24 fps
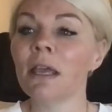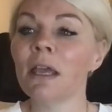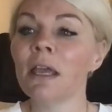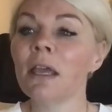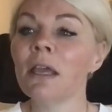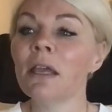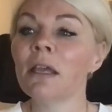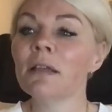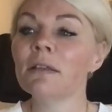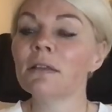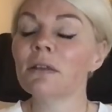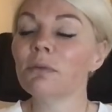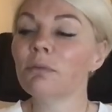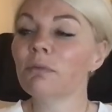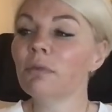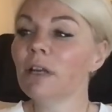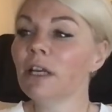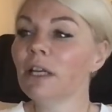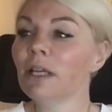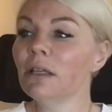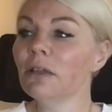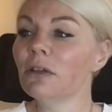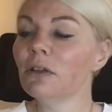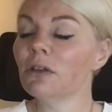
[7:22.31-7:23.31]
So
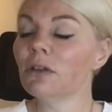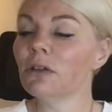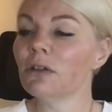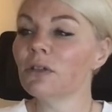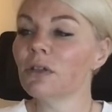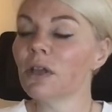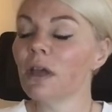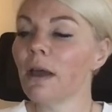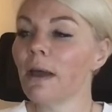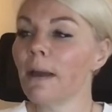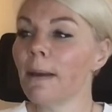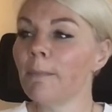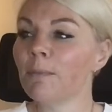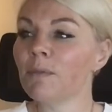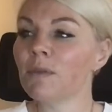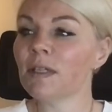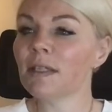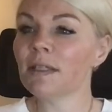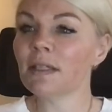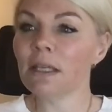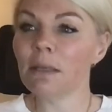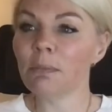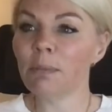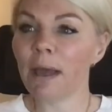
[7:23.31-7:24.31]
really good to
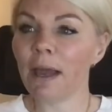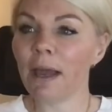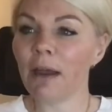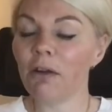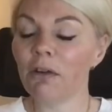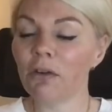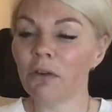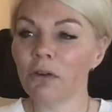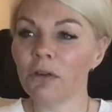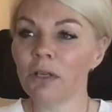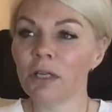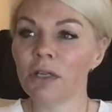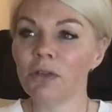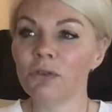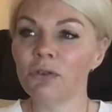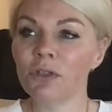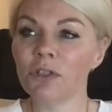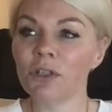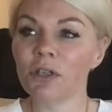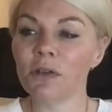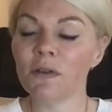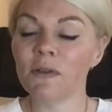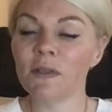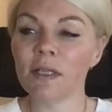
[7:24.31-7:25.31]
see Paragon introducing
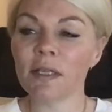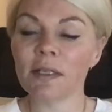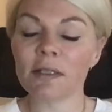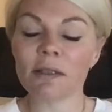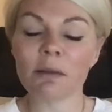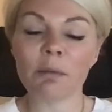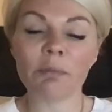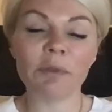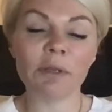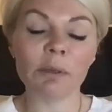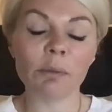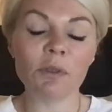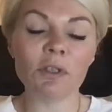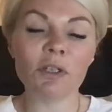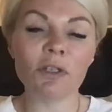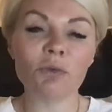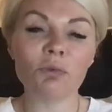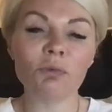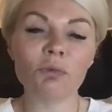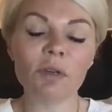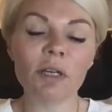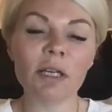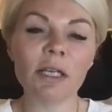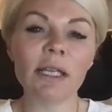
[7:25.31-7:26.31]
something which is
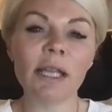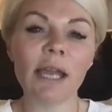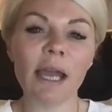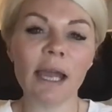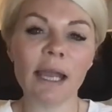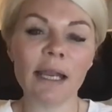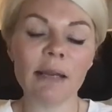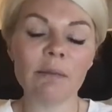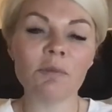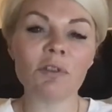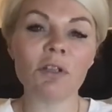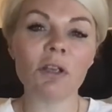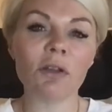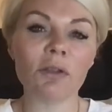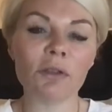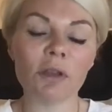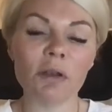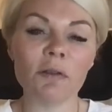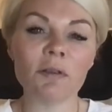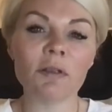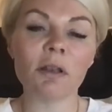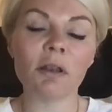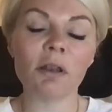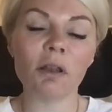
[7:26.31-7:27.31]
really aimed at
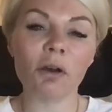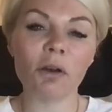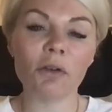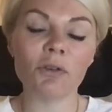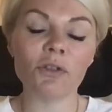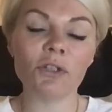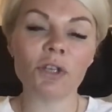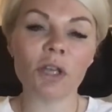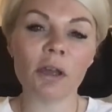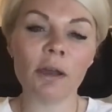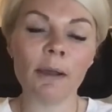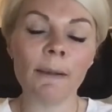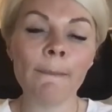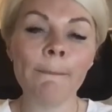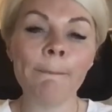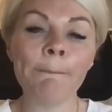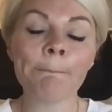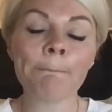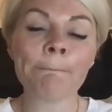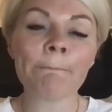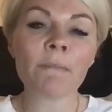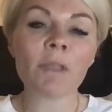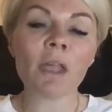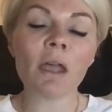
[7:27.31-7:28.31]
those larger
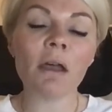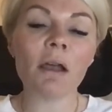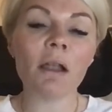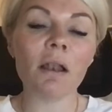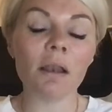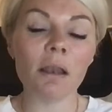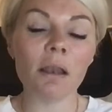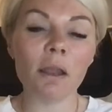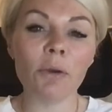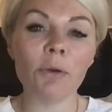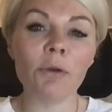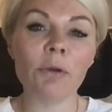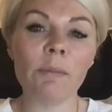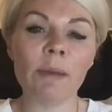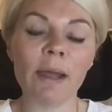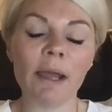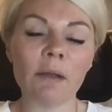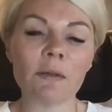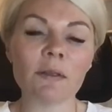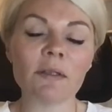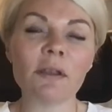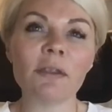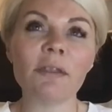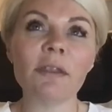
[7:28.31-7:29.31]
loan
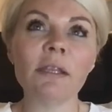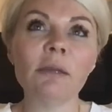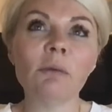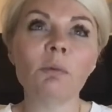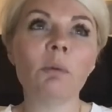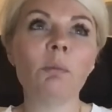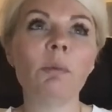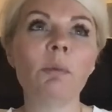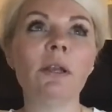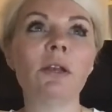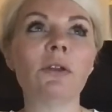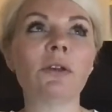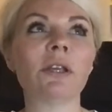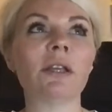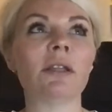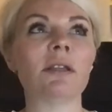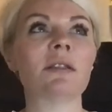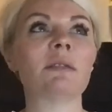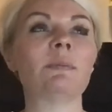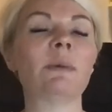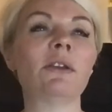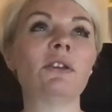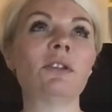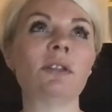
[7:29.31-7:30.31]
amounts. I think when we look in the
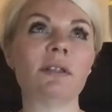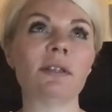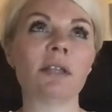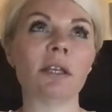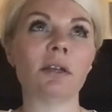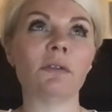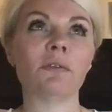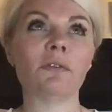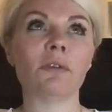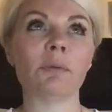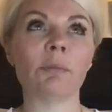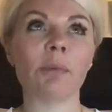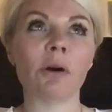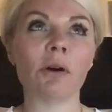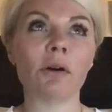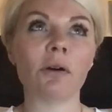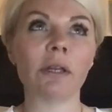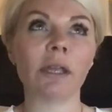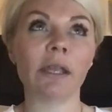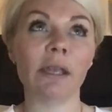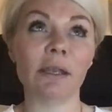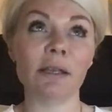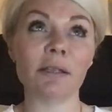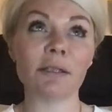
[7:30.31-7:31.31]
specialist end of the
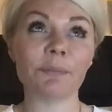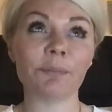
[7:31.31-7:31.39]
market,